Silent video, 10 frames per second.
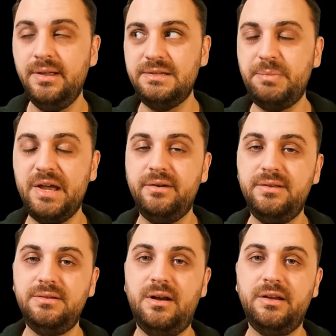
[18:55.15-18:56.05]
is better
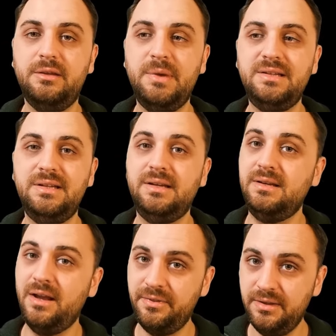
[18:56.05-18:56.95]
than documenting
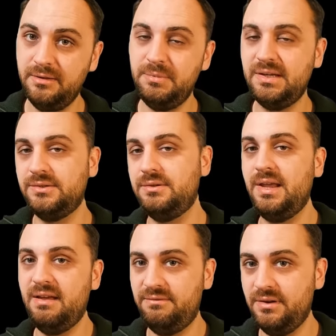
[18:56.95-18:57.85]
nothing because you
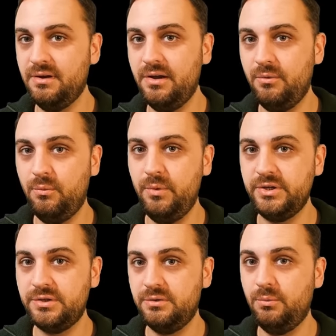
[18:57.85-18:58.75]
can't figure out
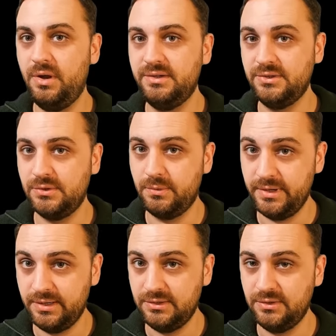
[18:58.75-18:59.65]
which one to sort
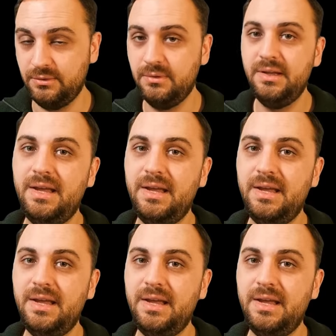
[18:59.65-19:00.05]
it into.